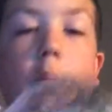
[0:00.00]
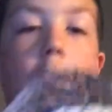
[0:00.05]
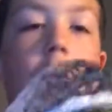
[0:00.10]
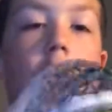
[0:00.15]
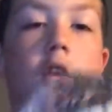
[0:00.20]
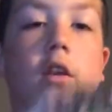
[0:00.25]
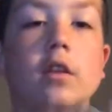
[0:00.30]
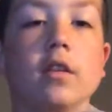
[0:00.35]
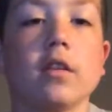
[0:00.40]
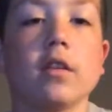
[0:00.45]

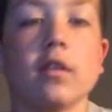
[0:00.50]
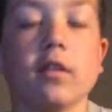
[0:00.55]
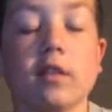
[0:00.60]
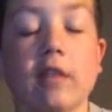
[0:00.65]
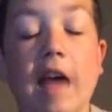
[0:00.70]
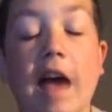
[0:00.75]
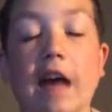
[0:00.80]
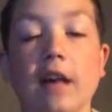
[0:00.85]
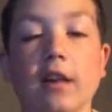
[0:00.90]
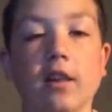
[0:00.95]
it's
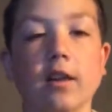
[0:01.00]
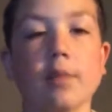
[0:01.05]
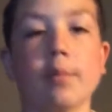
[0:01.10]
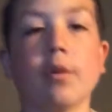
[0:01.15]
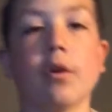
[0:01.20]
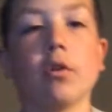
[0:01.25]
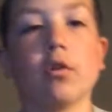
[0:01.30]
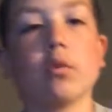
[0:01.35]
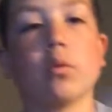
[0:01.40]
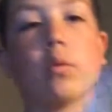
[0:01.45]
exactly a
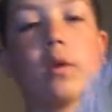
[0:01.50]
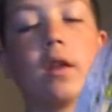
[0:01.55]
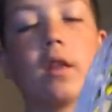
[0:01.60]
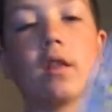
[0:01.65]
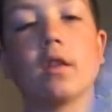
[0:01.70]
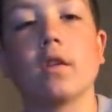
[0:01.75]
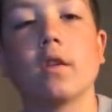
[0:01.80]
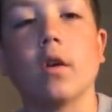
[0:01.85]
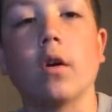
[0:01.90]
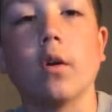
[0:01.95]
ball's
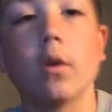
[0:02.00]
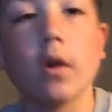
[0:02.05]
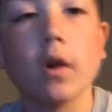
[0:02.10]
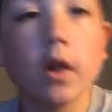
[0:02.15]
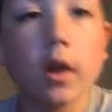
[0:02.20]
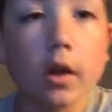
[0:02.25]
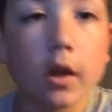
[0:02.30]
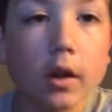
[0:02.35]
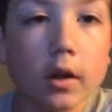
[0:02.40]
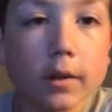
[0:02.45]
width. So
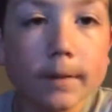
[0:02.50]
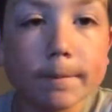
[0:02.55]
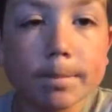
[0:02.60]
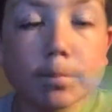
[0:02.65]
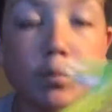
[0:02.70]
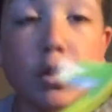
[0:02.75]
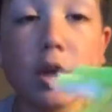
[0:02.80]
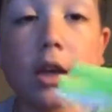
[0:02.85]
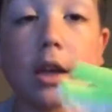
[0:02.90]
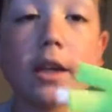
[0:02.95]

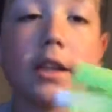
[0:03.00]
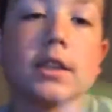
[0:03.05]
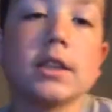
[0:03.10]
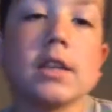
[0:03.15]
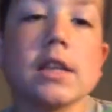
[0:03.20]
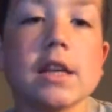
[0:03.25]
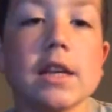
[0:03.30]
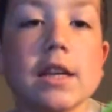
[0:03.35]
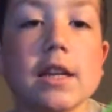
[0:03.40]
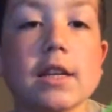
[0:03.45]
yeah,
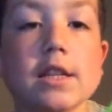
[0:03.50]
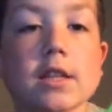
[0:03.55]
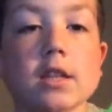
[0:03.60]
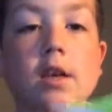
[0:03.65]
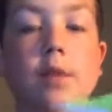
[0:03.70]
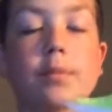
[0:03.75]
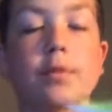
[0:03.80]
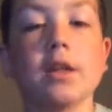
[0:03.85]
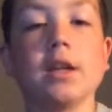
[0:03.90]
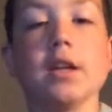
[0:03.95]
it is
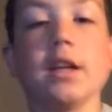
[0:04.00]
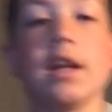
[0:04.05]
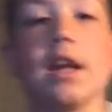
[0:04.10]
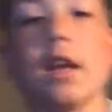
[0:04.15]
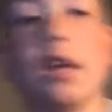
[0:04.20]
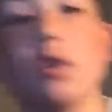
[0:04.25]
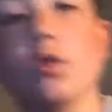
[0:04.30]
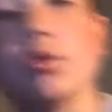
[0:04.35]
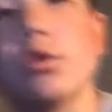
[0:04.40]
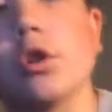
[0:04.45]
something to
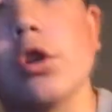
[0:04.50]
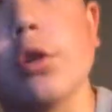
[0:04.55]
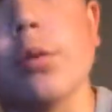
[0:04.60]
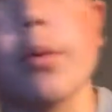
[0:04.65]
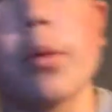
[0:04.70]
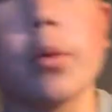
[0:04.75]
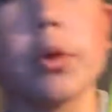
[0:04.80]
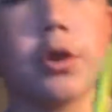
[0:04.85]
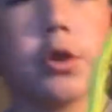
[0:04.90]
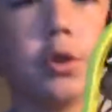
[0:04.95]
get used to,
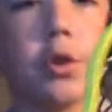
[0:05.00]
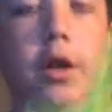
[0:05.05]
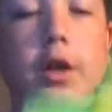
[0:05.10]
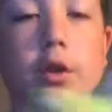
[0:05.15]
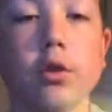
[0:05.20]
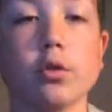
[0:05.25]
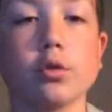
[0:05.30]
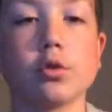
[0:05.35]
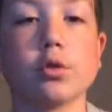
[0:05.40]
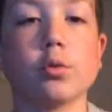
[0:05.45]
but once you get
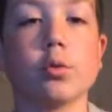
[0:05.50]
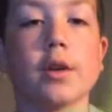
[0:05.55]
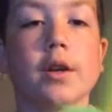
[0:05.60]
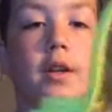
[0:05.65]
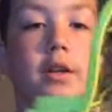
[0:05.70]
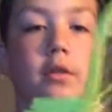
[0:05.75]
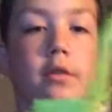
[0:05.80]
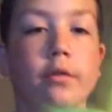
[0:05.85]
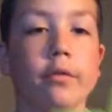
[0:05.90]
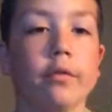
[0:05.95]
used to it,
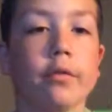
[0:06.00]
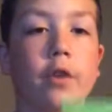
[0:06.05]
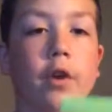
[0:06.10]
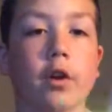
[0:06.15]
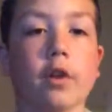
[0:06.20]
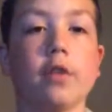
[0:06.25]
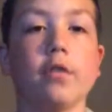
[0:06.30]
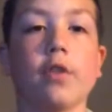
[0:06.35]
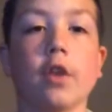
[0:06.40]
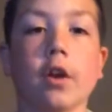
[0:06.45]
it's
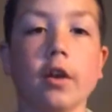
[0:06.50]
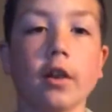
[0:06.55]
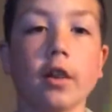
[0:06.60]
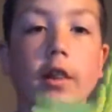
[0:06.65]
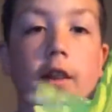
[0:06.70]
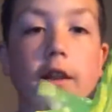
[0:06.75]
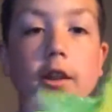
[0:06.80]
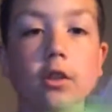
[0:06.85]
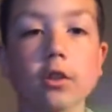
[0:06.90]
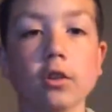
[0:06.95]
very, very
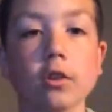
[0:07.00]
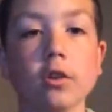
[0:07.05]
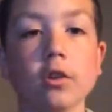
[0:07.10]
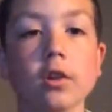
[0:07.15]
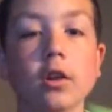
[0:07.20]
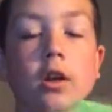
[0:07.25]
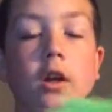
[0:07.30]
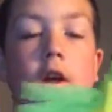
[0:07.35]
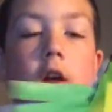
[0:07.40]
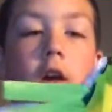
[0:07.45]

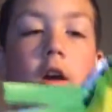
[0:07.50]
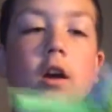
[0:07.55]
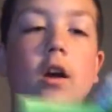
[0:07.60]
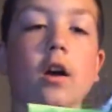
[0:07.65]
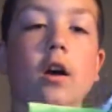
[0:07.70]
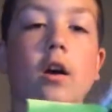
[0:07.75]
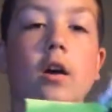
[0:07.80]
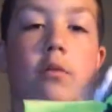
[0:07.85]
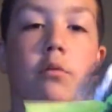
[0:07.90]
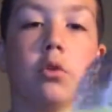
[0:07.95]
lethal.
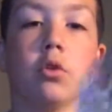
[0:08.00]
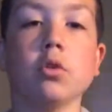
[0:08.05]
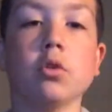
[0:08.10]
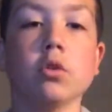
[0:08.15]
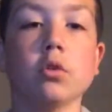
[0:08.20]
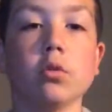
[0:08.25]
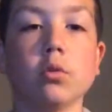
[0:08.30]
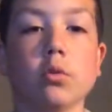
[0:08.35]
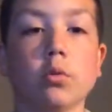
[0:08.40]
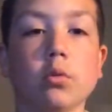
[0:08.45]
You
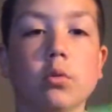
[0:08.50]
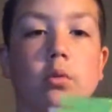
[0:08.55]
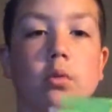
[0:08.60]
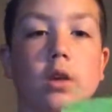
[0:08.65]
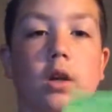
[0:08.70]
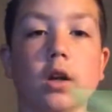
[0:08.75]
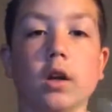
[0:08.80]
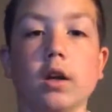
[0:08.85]
can do,